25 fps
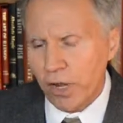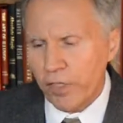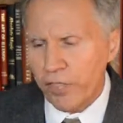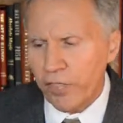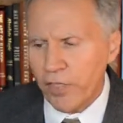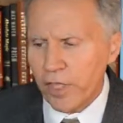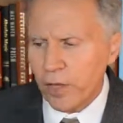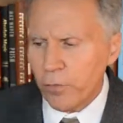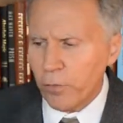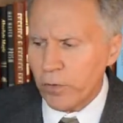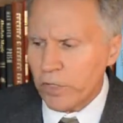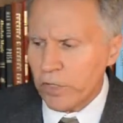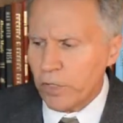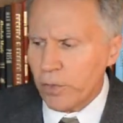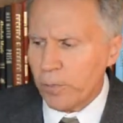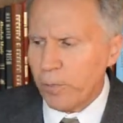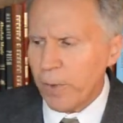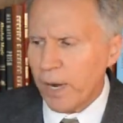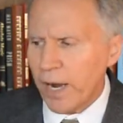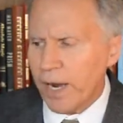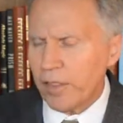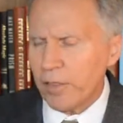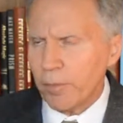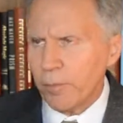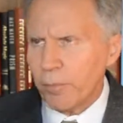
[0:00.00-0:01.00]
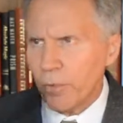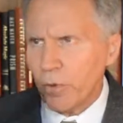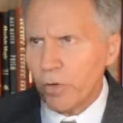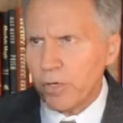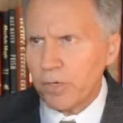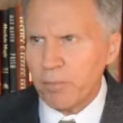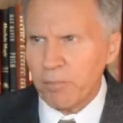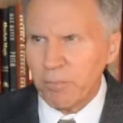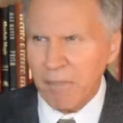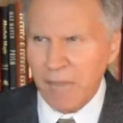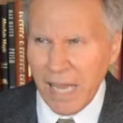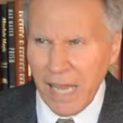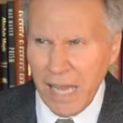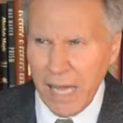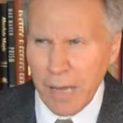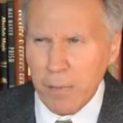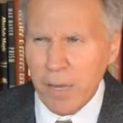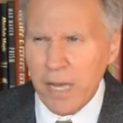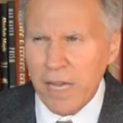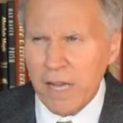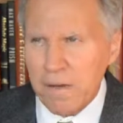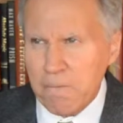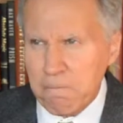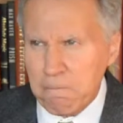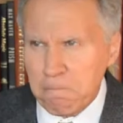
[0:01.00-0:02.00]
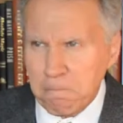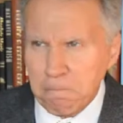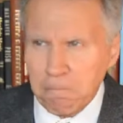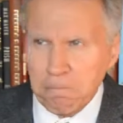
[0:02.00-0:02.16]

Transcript: I think when you buy the book, maybe